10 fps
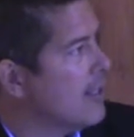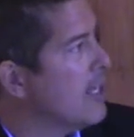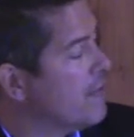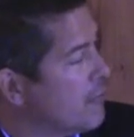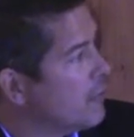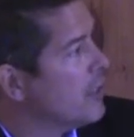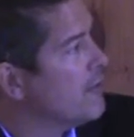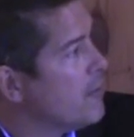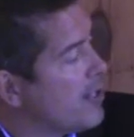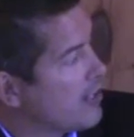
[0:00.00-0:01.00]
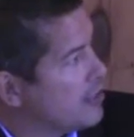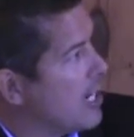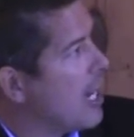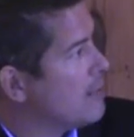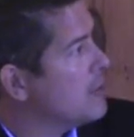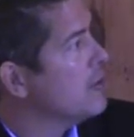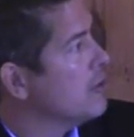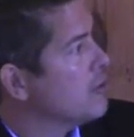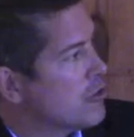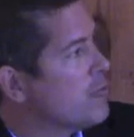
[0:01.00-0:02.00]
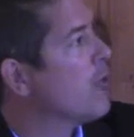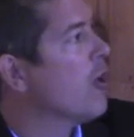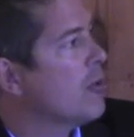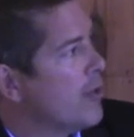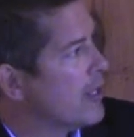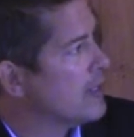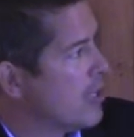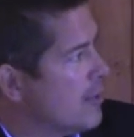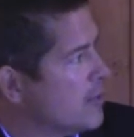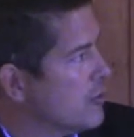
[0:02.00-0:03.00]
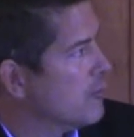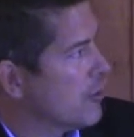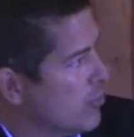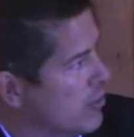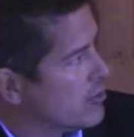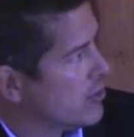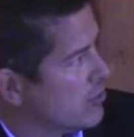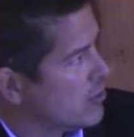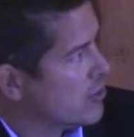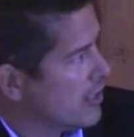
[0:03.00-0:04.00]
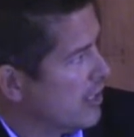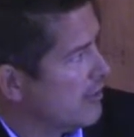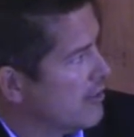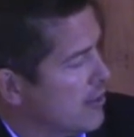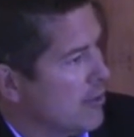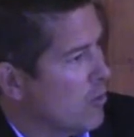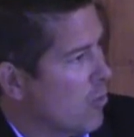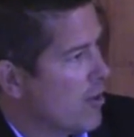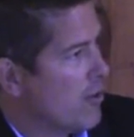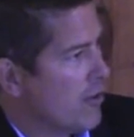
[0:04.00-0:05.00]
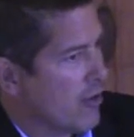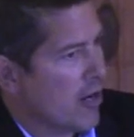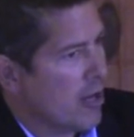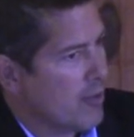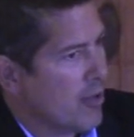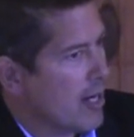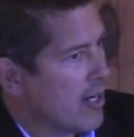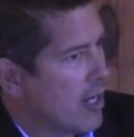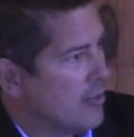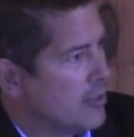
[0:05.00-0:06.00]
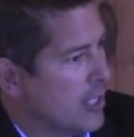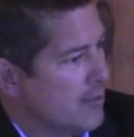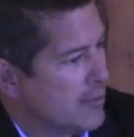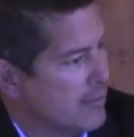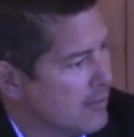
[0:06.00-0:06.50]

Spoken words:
If you believe in American jobs, you should support all American jobs. You shouldn't pick winners and losers again, whether they're carbon or not carbon jobs.